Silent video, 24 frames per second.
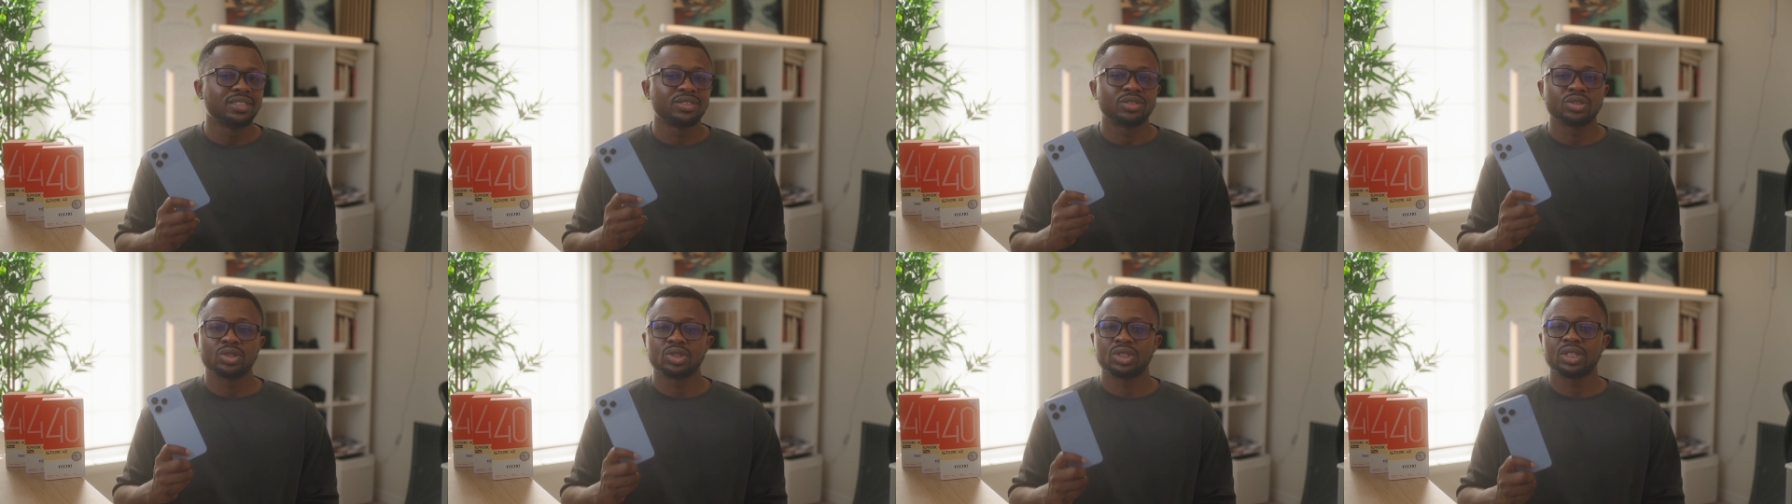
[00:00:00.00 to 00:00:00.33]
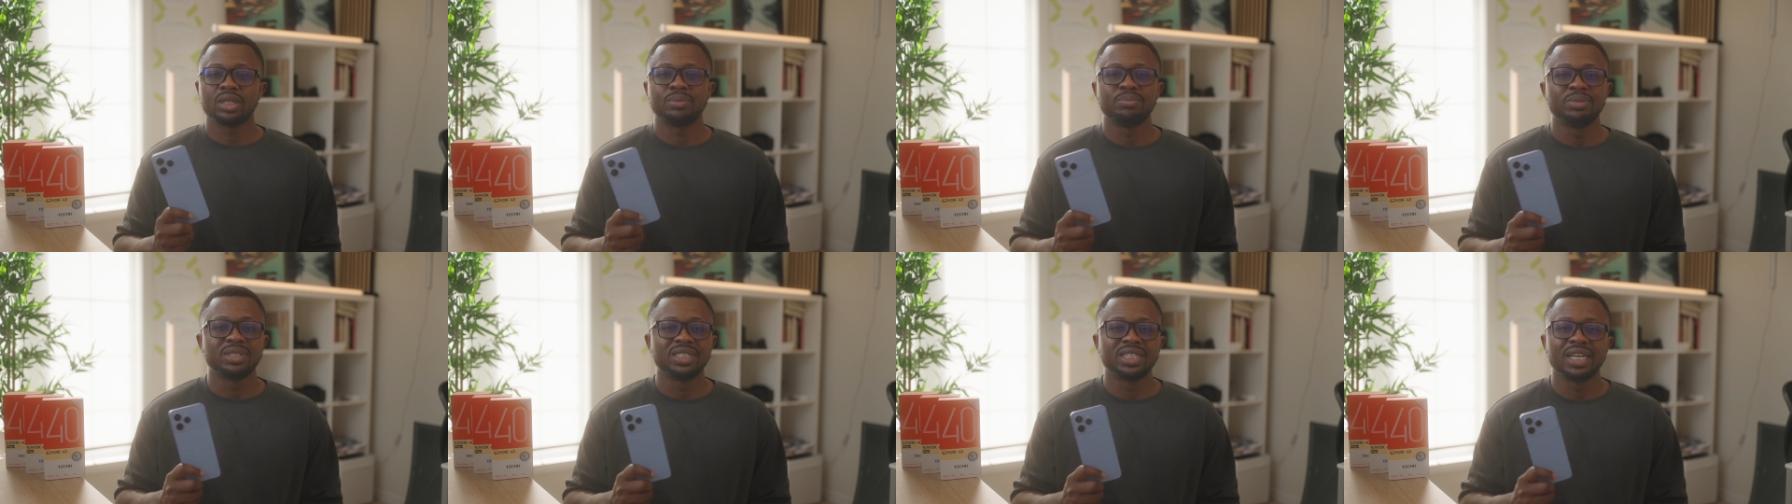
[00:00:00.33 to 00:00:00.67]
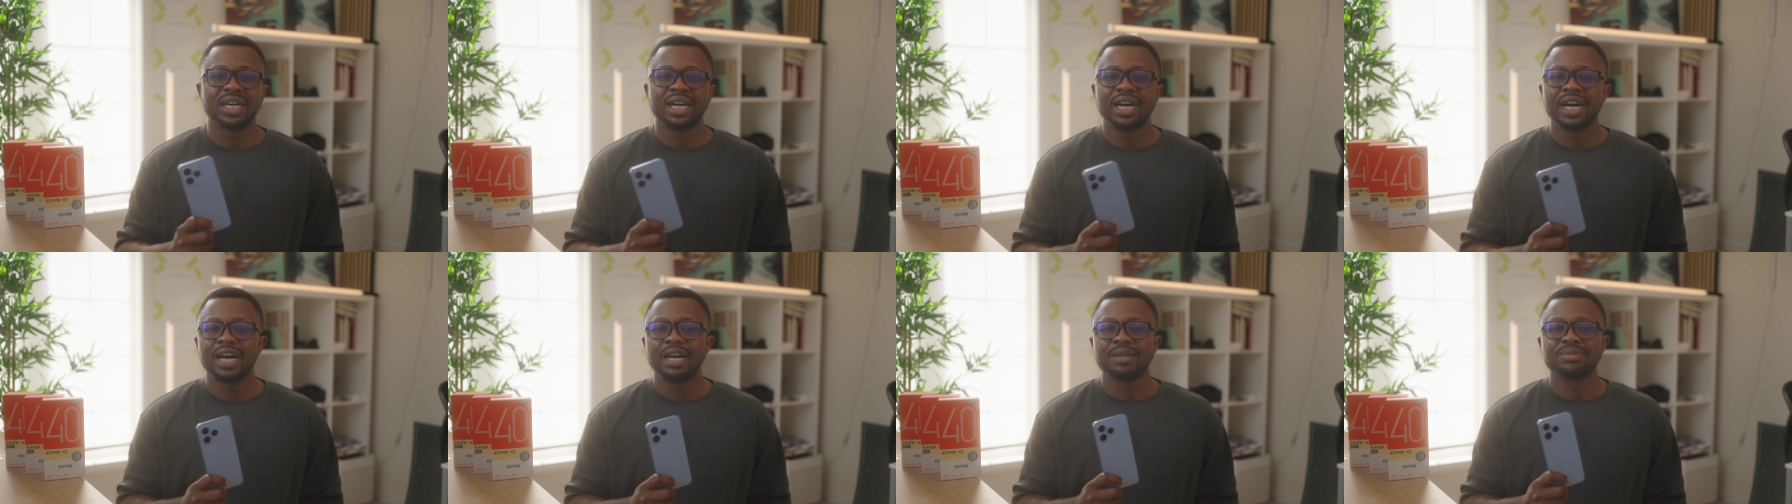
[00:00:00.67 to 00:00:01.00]
social
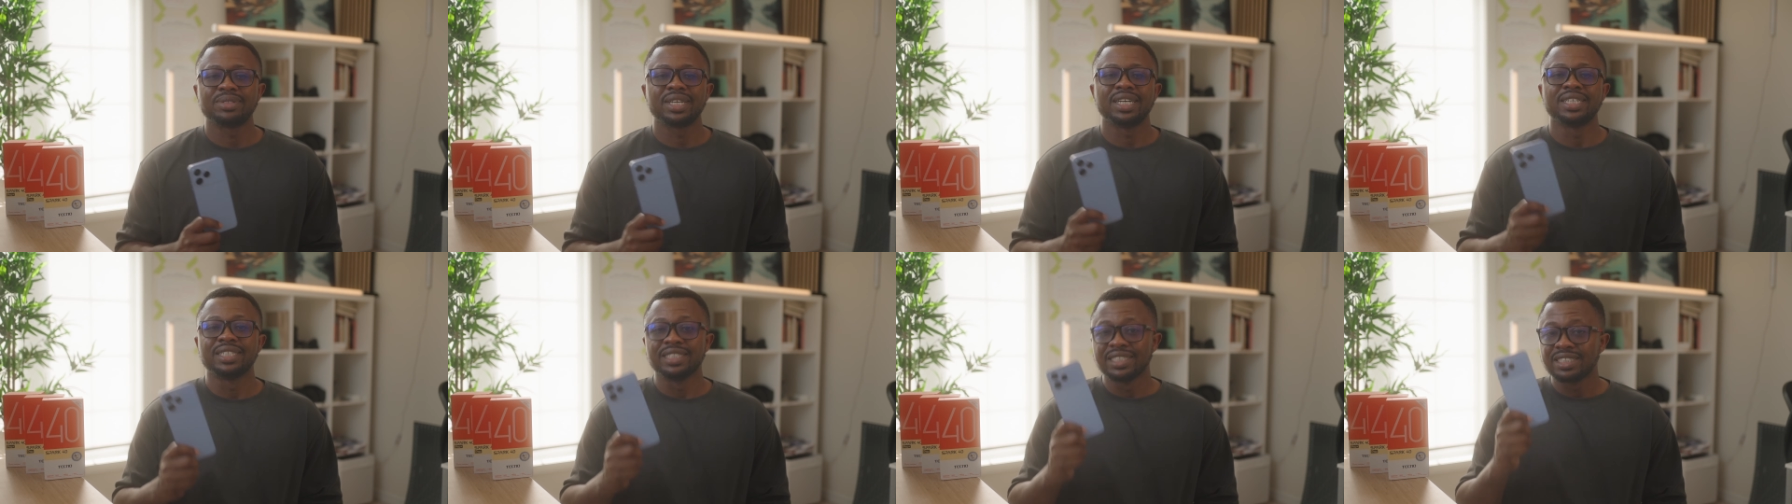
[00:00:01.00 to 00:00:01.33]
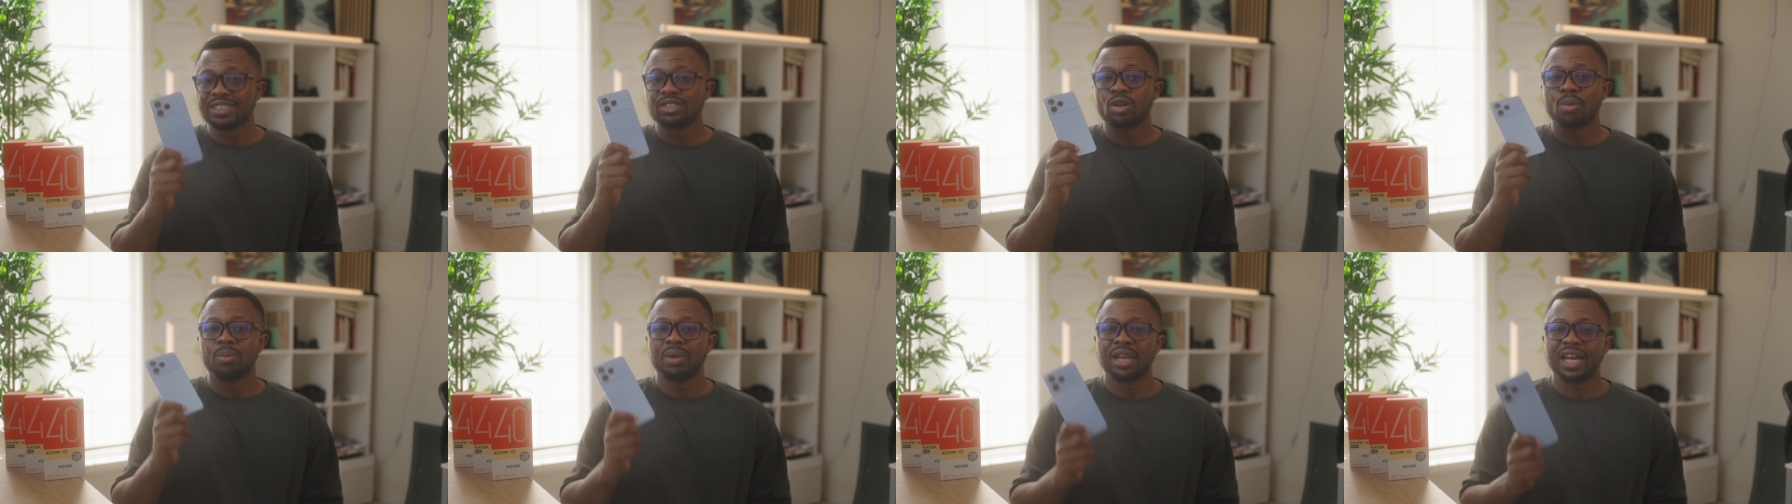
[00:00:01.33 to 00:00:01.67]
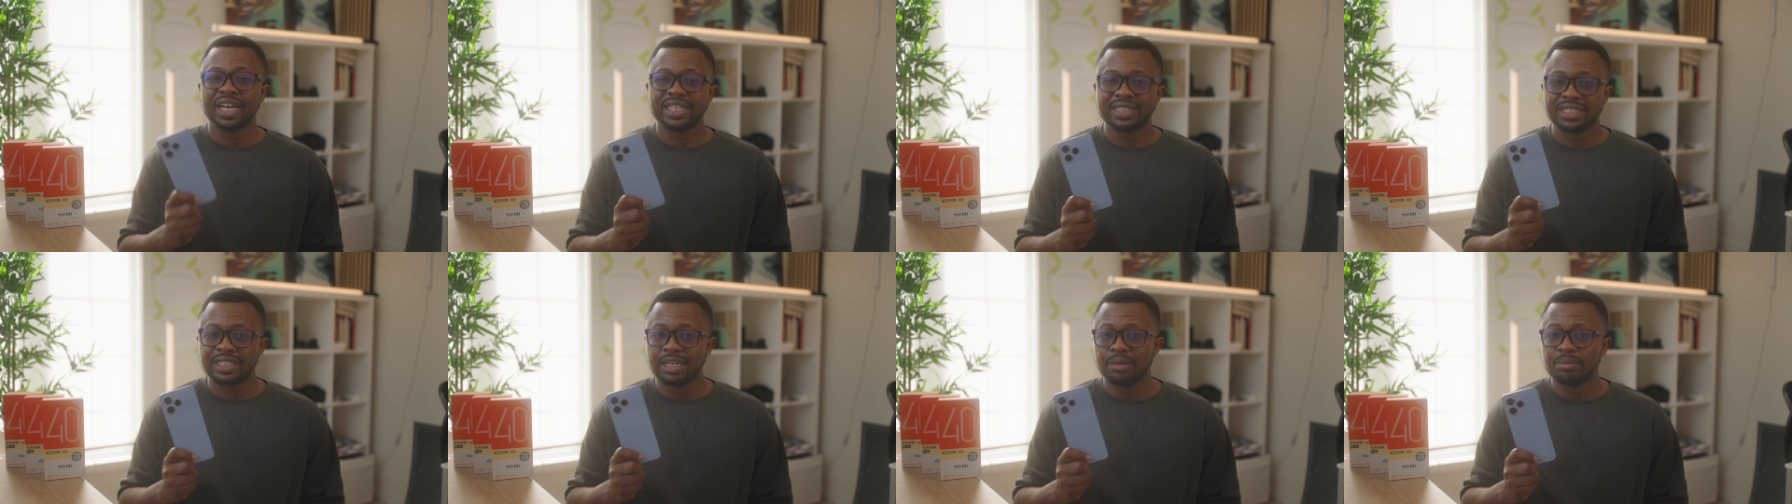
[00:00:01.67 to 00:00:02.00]
media apps, and some
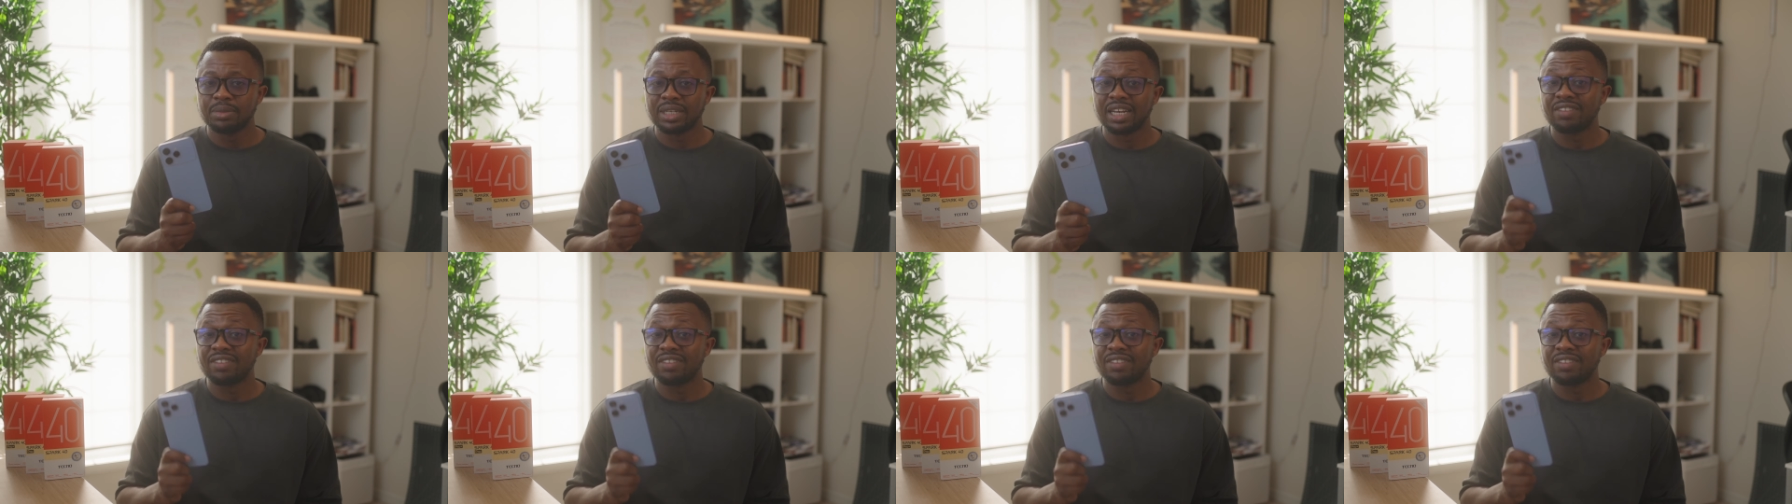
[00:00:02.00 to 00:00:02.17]
light gaming.